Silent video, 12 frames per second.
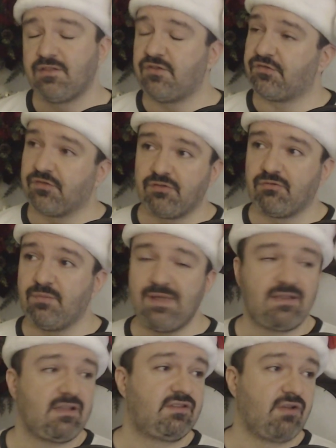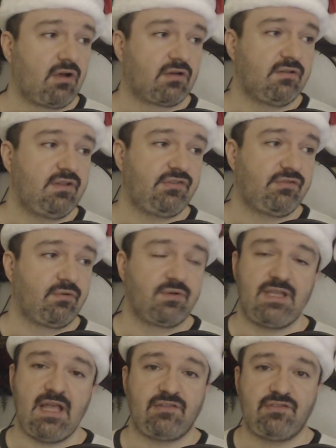the further in we get, the darker this
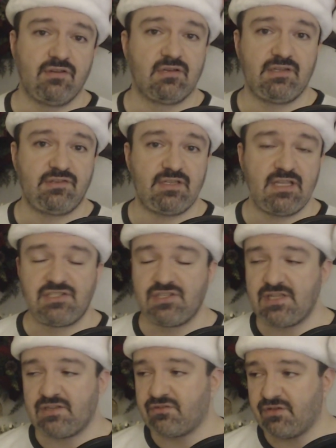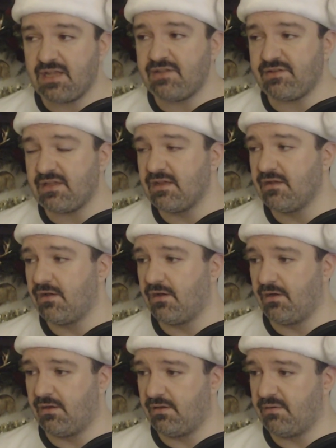story gets. Seriously, it just gets crazy.
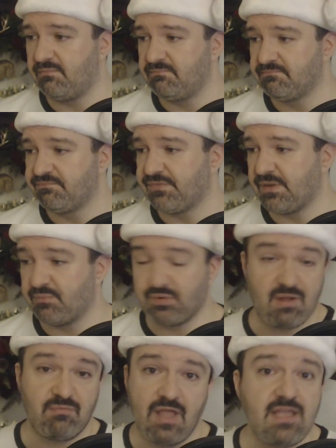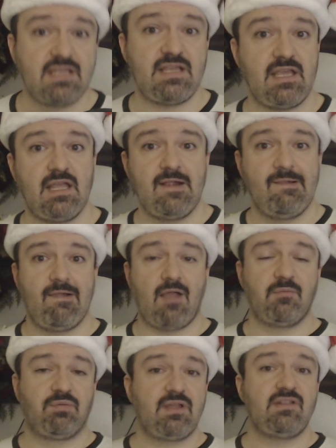Um, but I'm liking it.
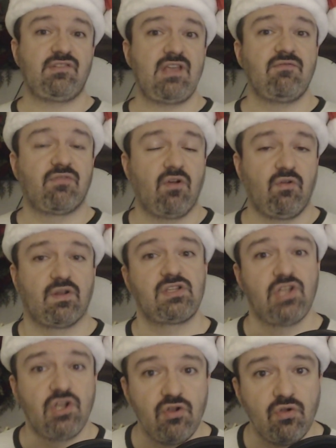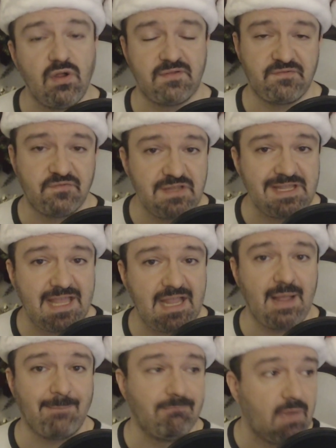I've been playing this game for over two
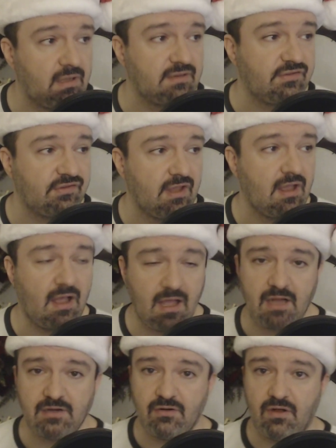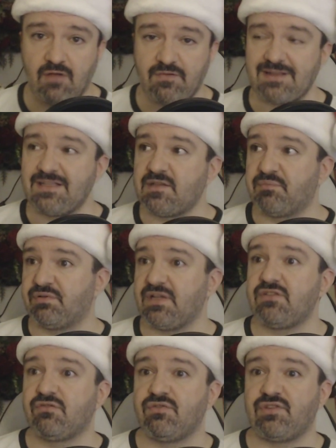freaking months, on and off. I think the
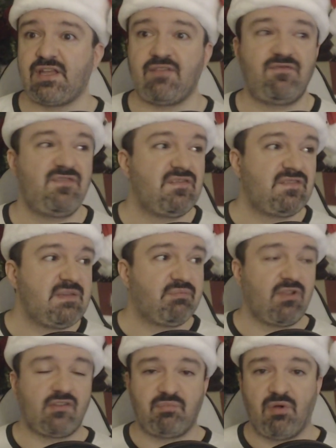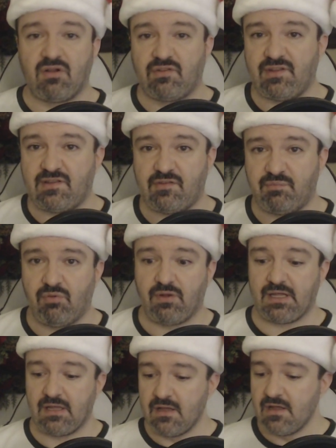playthrough is like fifty plus parts at this
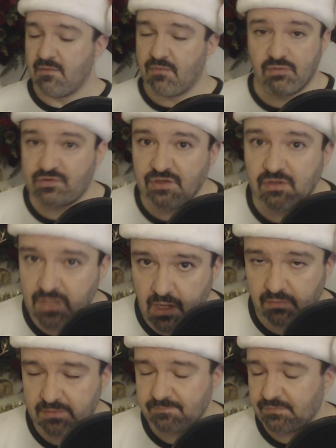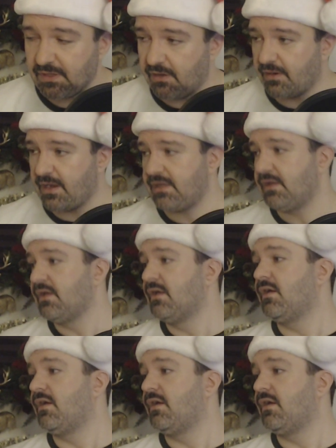point. But we're still going, all right?